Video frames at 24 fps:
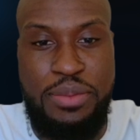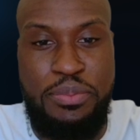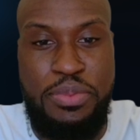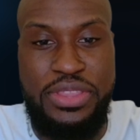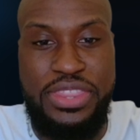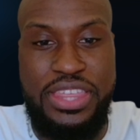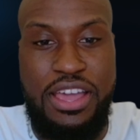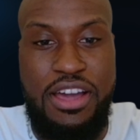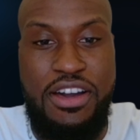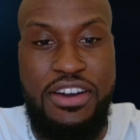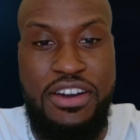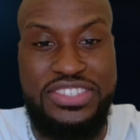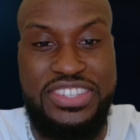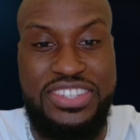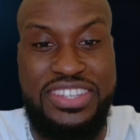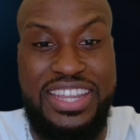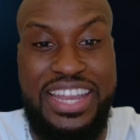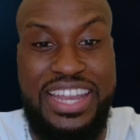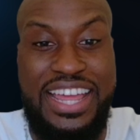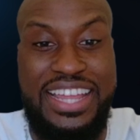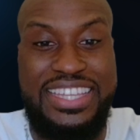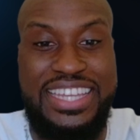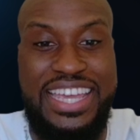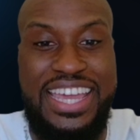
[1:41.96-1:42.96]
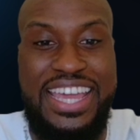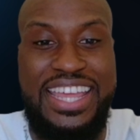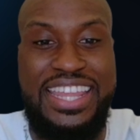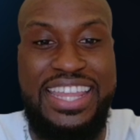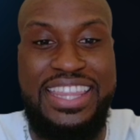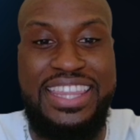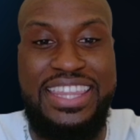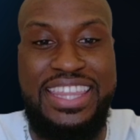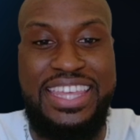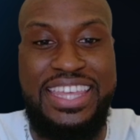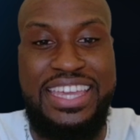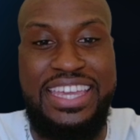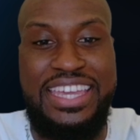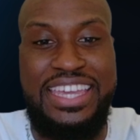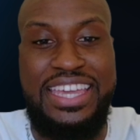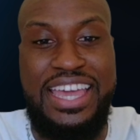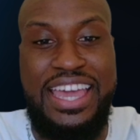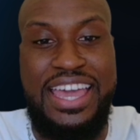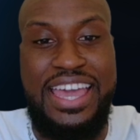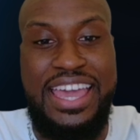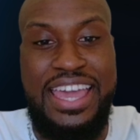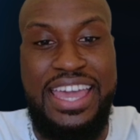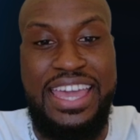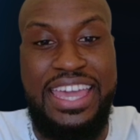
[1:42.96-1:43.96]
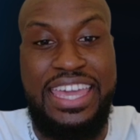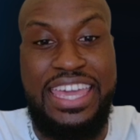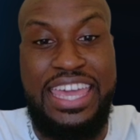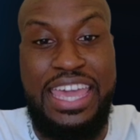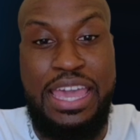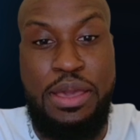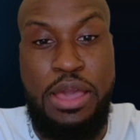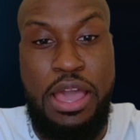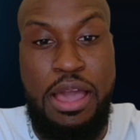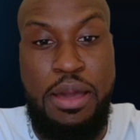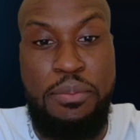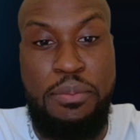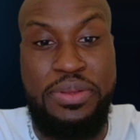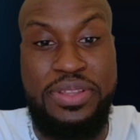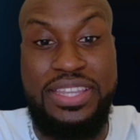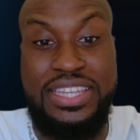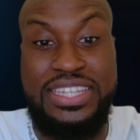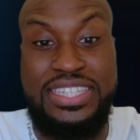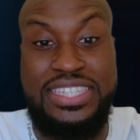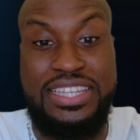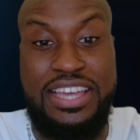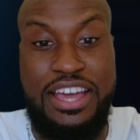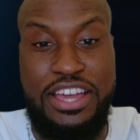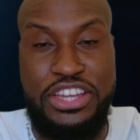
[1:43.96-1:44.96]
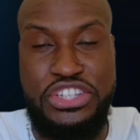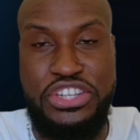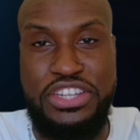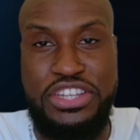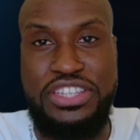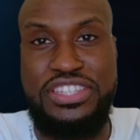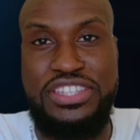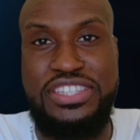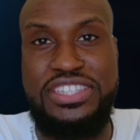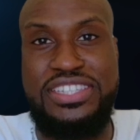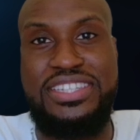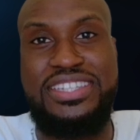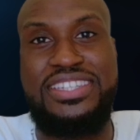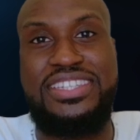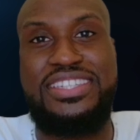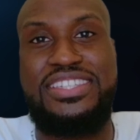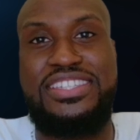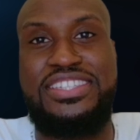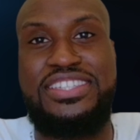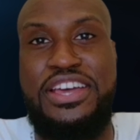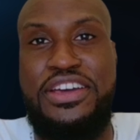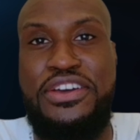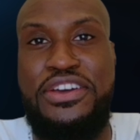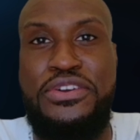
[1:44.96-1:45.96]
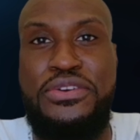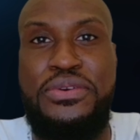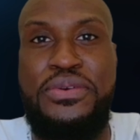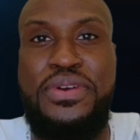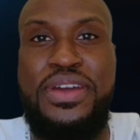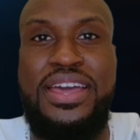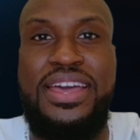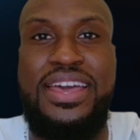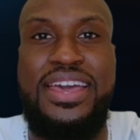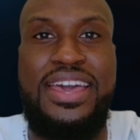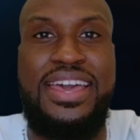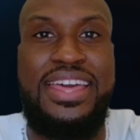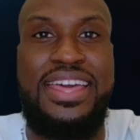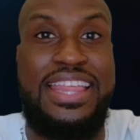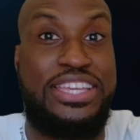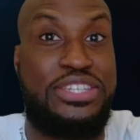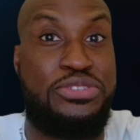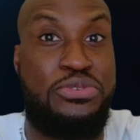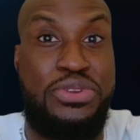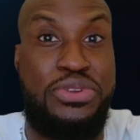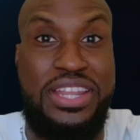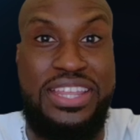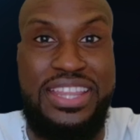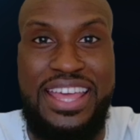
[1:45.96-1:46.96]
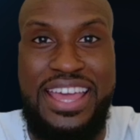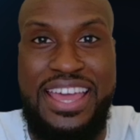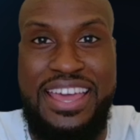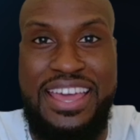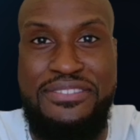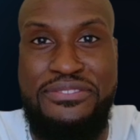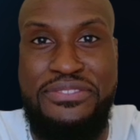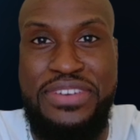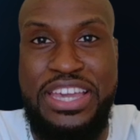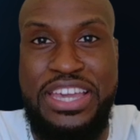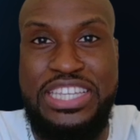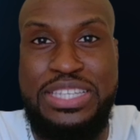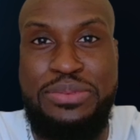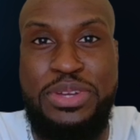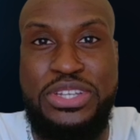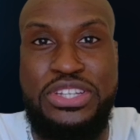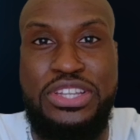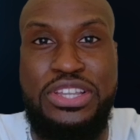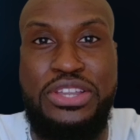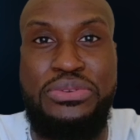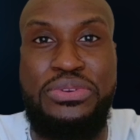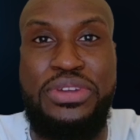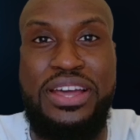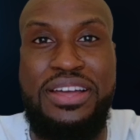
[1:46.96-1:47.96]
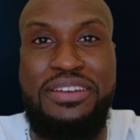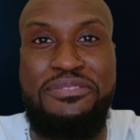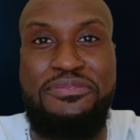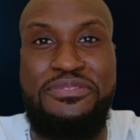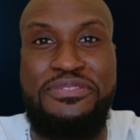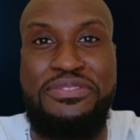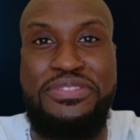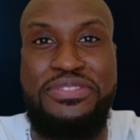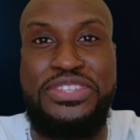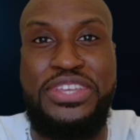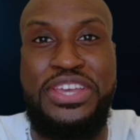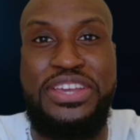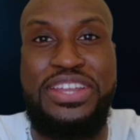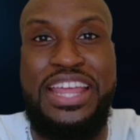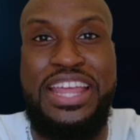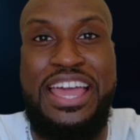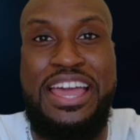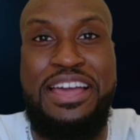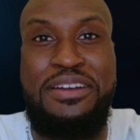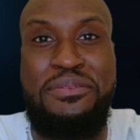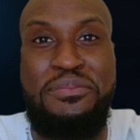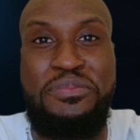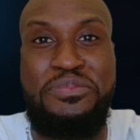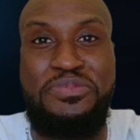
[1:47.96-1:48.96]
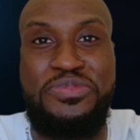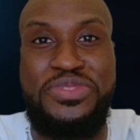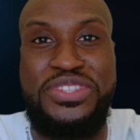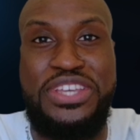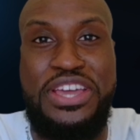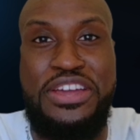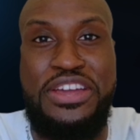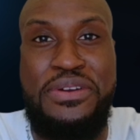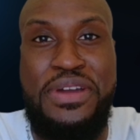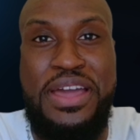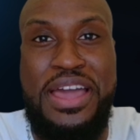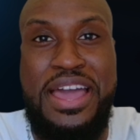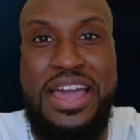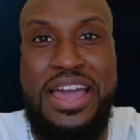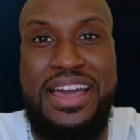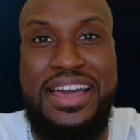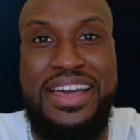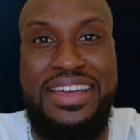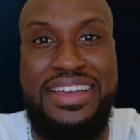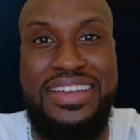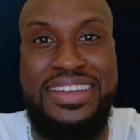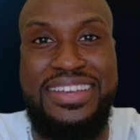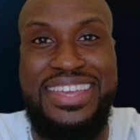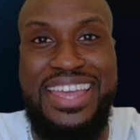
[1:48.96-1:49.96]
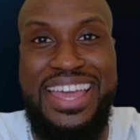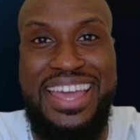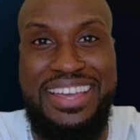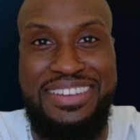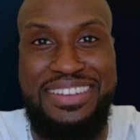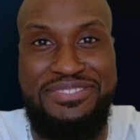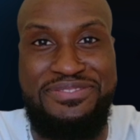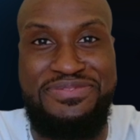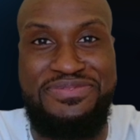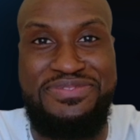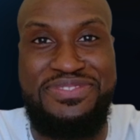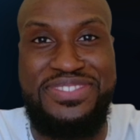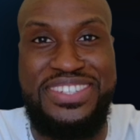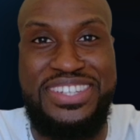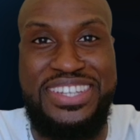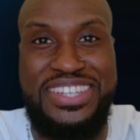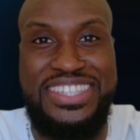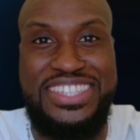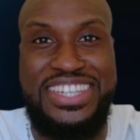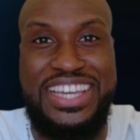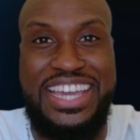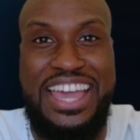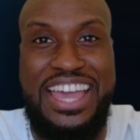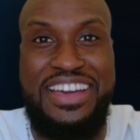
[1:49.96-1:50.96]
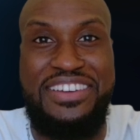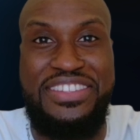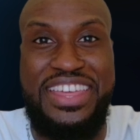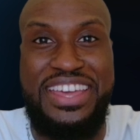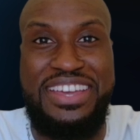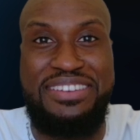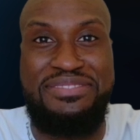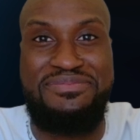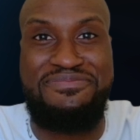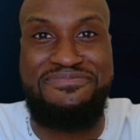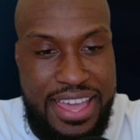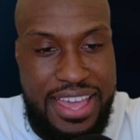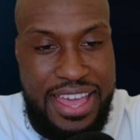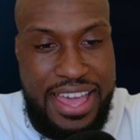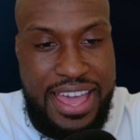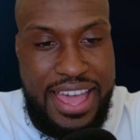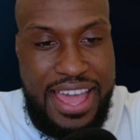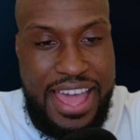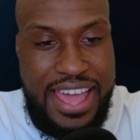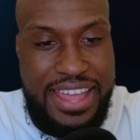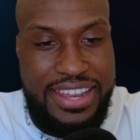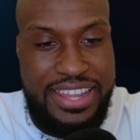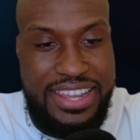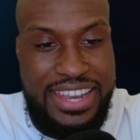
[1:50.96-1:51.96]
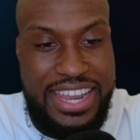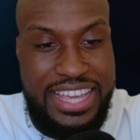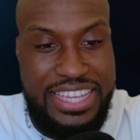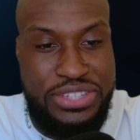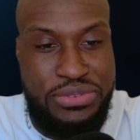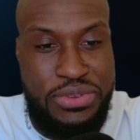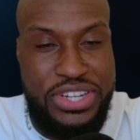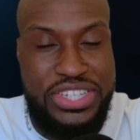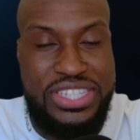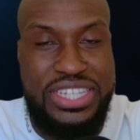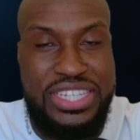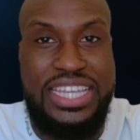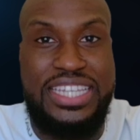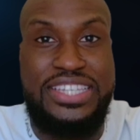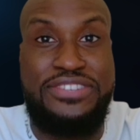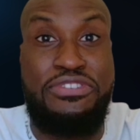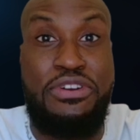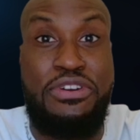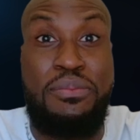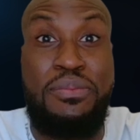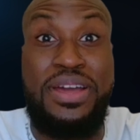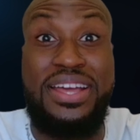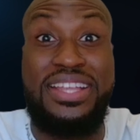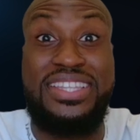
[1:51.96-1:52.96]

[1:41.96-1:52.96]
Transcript: put the answer to that in the GitHub discussions. So that's already there. Thank you so much, Luca, setting that out. So yeah, check it out there. And the next question is from